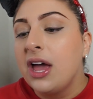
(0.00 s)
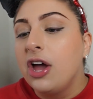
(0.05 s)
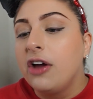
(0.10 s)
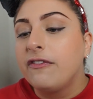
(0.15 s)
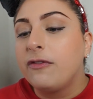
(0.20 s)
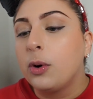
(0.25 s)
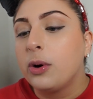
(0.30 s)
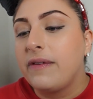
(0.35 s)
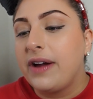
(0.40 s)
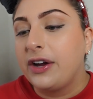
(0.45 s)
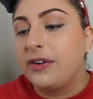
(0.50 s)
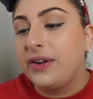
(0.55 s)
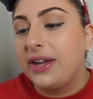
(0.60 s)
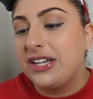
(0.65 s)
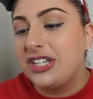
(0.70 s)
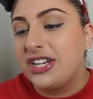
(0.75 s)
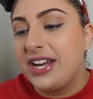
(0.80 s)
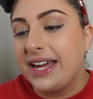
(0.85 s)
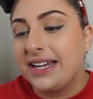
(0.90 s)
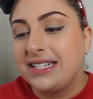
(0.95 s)
For
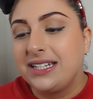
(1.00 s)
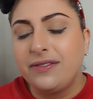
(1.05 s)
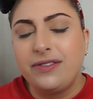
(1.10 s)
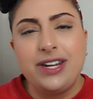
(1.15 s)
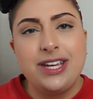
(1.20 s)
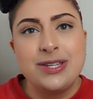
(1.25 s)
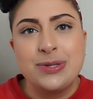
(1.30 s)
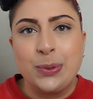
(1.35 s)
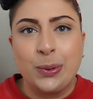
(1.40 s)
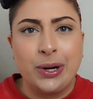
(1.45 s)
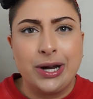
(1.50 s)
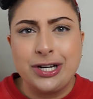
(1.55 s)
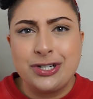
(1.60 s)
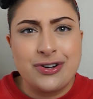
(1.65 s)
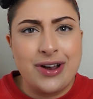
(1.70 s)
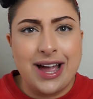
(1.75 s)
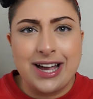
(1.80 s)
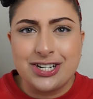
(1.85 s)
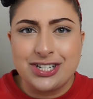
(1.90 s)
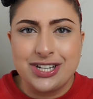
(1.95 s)
recreation activities or
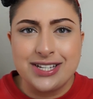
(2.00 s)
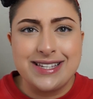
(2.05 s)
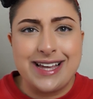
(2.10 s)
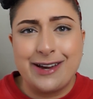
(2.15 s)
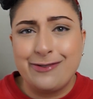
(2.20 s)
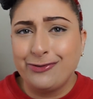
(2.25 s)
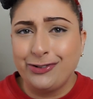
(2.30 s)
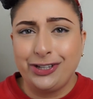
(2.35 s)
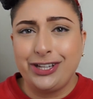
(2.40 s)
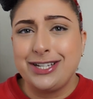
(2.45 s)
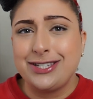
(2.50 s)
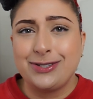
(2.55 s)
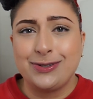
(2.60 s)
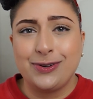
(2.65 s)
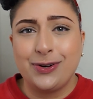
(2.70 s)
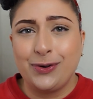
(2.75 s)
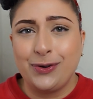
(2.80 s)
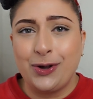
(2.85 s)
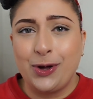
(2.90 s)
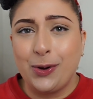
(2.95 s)
attractions, I really still
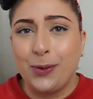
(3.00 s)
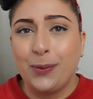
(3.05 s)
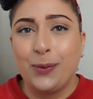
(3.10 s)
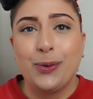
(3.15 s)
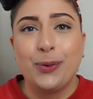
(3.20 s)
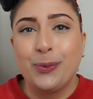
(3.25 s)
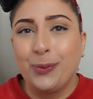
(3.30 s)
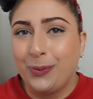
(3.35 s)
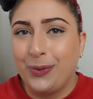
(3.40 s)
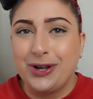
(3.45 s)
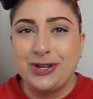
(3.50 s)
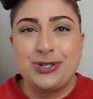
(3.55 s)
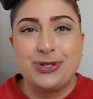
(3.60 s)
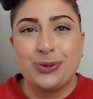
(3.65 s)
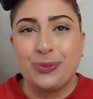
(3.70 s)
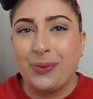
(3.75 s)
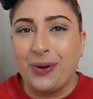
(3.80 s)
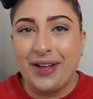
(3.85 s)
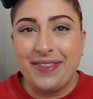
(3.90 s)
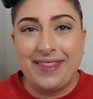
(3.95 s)
don't know which
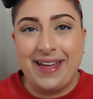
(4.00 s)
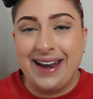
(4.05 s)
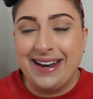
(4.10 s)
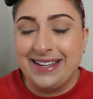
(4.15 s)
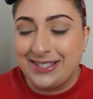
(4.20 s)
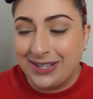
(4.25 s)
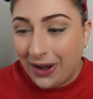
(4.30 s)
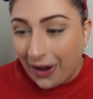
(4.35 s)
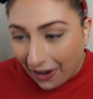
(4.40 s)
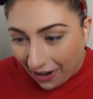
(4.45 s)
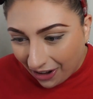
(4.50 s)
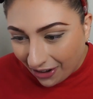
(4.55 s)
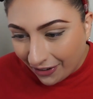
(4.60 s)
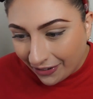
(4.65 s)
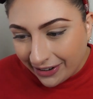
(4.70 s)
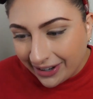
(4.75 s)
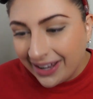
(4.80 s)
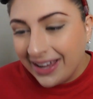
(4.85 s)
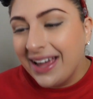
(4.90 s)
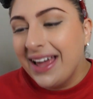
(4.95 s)
one that is
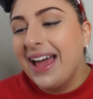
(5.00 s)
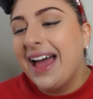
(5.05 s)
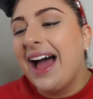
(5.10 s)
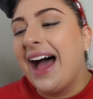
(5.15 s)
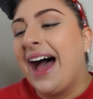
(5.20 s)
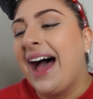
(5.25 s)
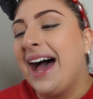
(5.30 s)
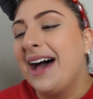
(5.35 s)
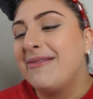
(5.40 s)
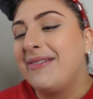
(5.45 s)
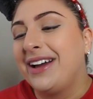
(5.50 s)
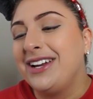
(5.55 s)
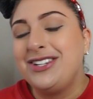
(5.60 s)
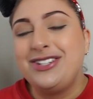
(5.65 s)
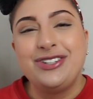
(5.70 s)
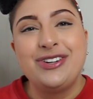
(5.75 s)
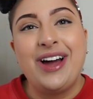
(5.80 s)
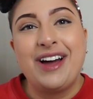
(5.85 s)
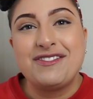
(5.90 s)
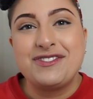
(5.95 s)
called. I
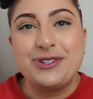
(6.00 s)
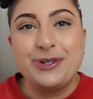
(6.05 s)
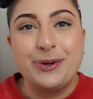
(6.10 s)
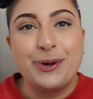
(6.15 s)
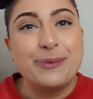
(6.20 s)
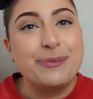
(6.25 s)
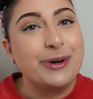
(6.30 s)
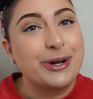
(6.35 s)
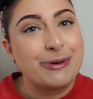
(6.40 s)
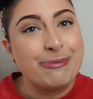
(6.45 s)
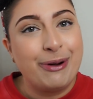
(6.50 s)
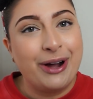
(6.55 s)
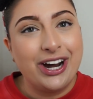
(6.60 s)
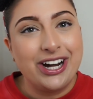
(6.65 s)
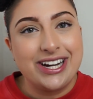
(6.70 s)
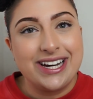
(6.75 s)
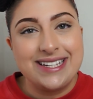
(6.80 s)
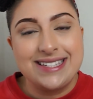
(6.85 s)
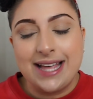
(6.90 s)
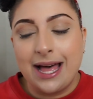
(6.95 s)
do have to book
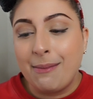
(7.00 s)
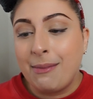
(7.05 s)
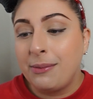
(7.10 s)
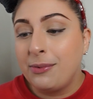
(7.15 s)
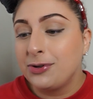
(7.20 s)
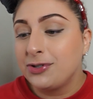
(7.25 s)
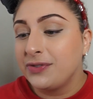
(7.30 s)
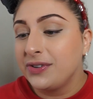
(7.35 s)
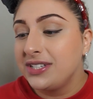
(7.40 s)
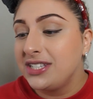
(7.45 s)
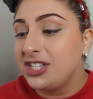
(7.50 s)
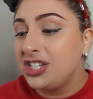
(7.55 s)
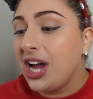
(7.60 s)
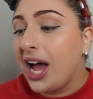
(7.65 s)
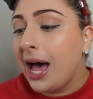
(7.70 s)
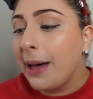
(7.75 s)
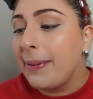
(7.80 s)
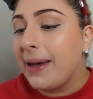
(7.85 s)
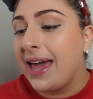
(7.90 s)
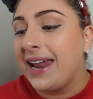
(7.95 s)
parties at my most recent
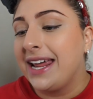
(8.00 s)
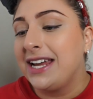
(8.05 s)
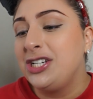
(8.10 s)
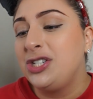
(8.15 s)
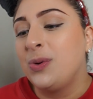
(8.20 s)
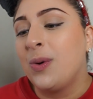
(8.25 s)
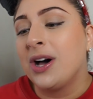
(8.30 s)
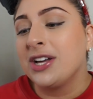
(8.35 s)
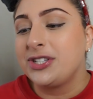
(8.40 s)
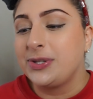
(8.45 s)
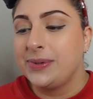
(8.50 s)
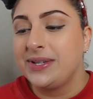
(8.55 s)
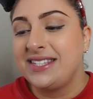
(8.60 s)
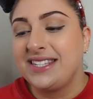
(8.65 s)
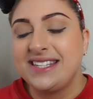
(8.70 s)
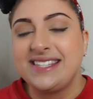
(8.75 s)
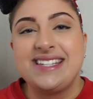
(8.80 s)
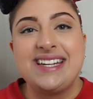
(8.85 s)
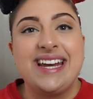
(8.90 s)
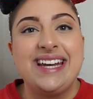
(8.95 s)
job, and I do also
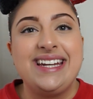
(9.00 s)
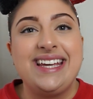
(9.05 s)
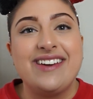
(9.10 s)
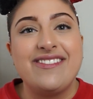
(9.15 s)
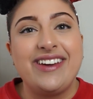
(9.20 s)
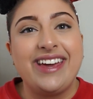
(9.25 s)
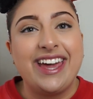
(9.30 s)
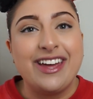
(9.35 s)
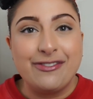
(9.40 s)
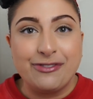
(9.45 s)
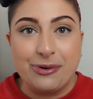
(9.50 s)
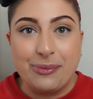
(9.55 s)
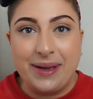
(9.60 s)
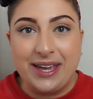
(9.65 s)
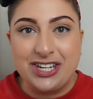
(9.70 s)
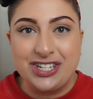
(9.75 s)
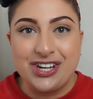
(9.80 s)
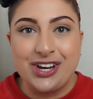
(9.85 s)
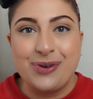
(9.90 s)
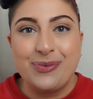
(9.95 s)
assist in giving
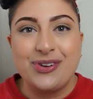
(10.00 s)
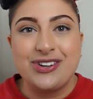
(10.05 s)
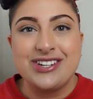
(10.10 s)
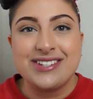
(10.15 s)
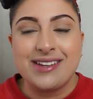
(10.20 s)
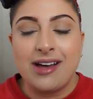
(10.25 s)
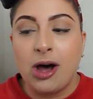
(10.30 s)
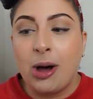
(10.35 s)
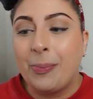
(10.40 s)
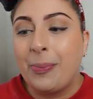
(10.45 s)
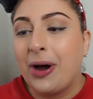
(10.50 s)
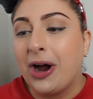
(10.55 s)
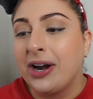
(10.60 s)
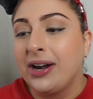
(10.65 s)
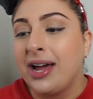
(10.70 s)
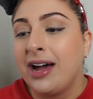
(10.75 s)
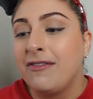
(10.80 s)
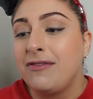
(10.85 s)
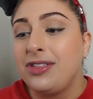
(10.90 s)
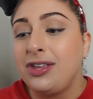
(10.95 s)
information, which is all
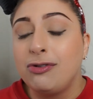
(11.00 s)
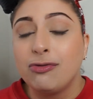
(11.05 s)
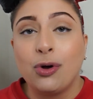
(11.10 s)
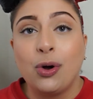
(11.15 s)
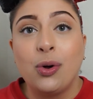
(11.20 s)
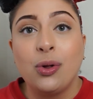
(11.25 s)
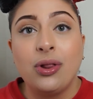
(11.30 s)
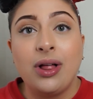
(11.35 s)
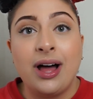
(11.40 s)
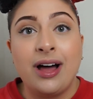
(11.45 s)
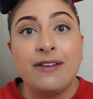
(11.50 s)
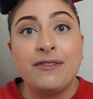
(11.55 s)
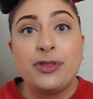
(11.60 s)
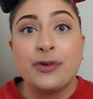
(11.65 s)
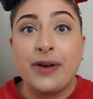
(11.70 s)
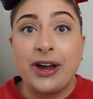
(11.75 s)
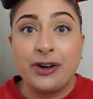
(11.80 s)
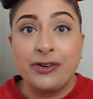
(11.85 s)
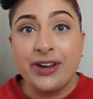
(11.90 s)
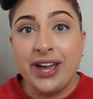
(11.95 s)
part of the role of the
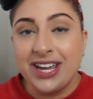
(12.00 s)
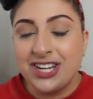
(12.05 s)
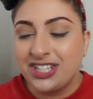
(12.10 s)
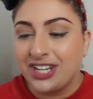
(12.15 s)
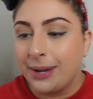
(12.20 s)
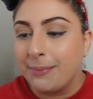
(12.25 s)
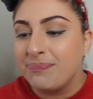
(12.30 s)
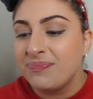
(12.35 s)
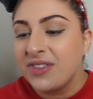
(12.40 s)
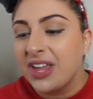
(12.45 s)
recreation.